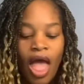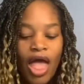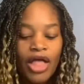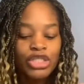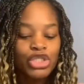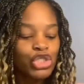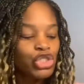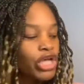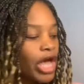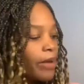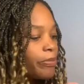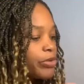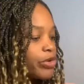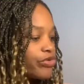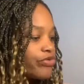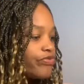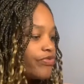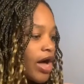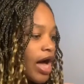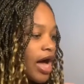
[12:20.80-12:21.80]

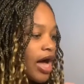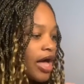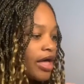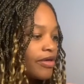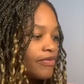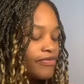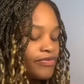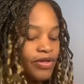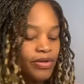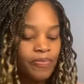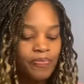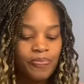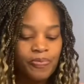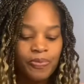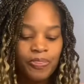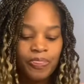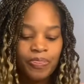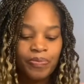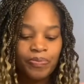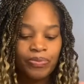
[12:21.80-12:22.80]
Chapter 5.
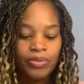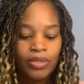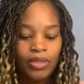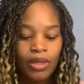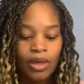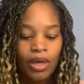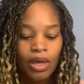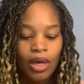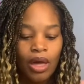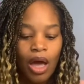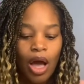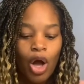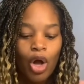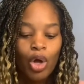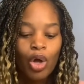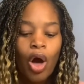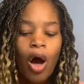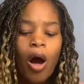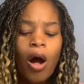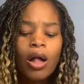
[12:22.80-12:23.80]

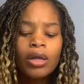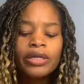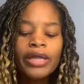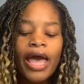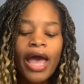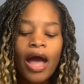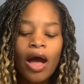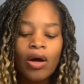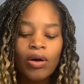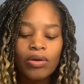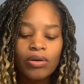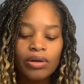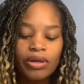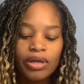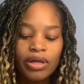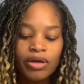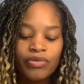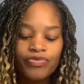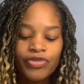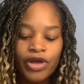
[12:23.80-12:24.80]
Call now,
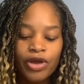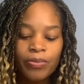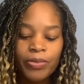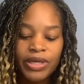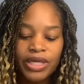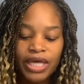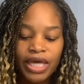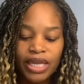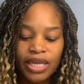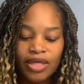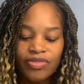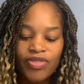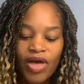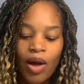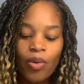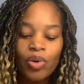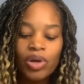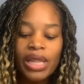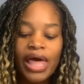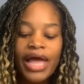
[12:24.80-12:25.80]
if there be any
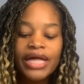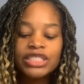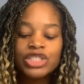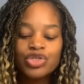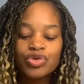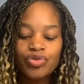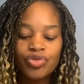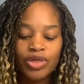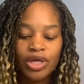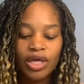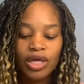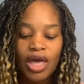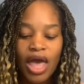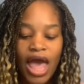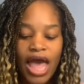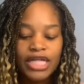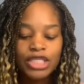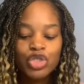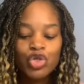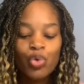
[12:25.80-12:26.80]
that will answer thee,
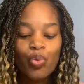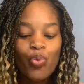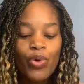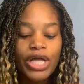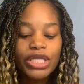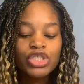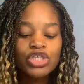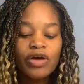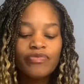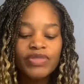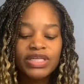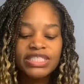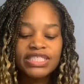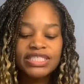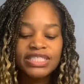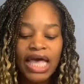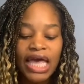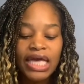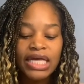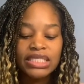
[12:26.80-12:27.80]
and to which of the
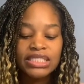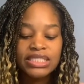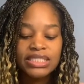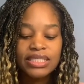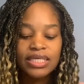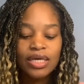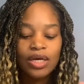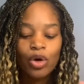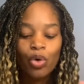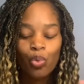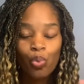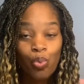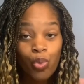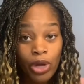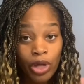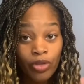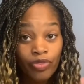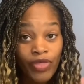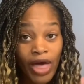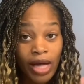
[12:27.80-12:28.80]
saints
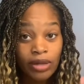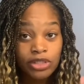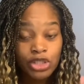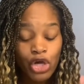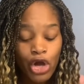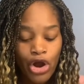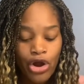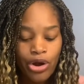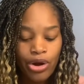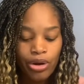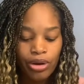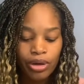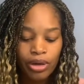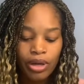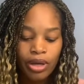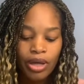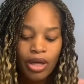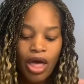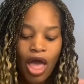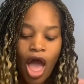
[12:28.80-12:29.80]
wilt thou turn?
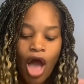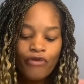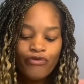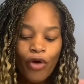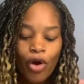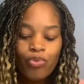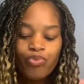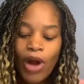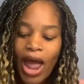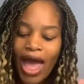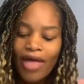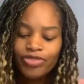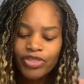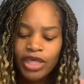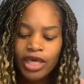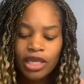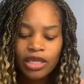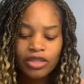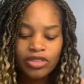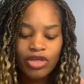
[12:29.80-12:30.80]
For
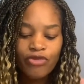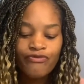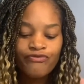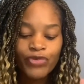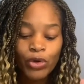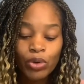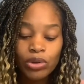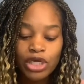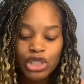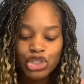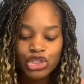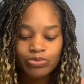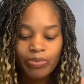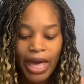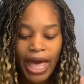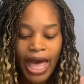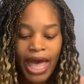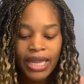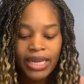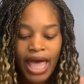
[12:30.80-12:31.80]
wrath killeth the foolish
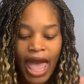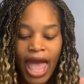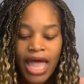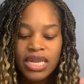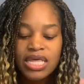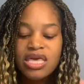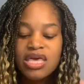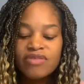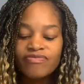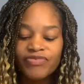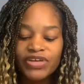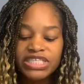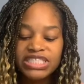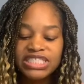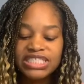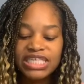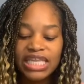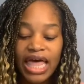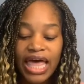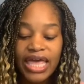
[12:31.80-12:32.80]
man, and envy
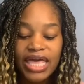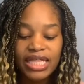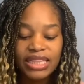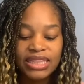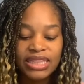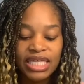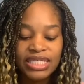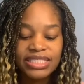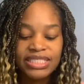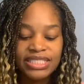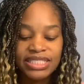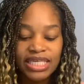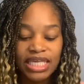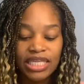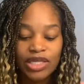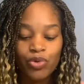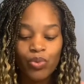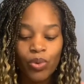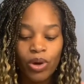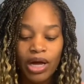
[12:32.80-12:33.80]
slayeth the
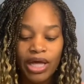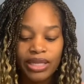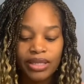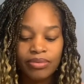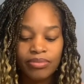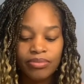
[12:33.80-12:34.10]
silly one.